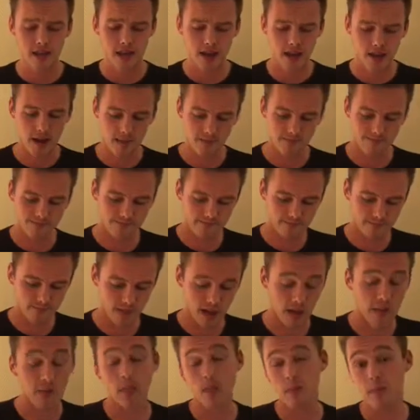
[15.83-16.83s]
I
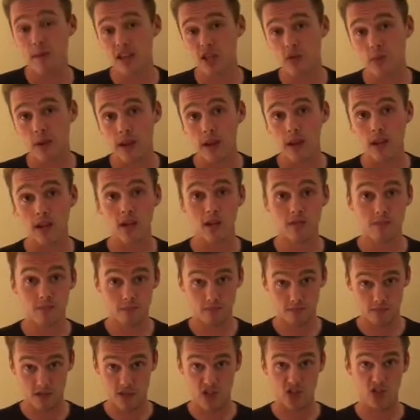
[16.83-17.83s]
think the best way to
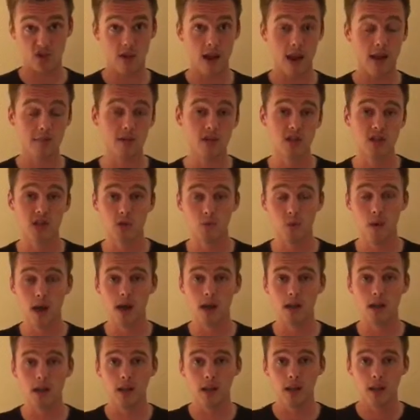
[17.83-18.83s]
describe this as
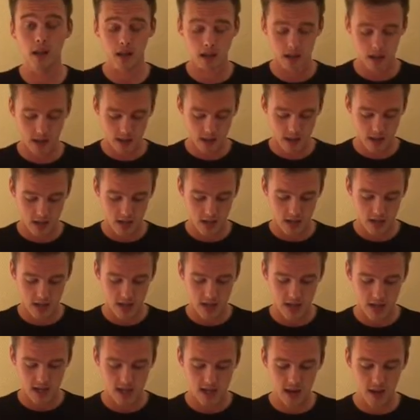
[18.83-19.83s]
well
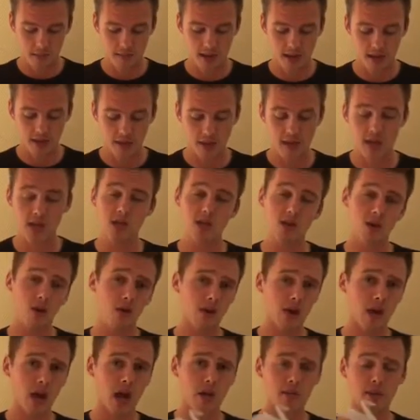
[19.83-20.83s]
is I made this
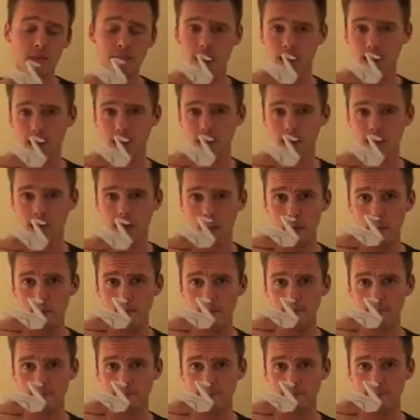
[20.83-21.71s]
origami pelican.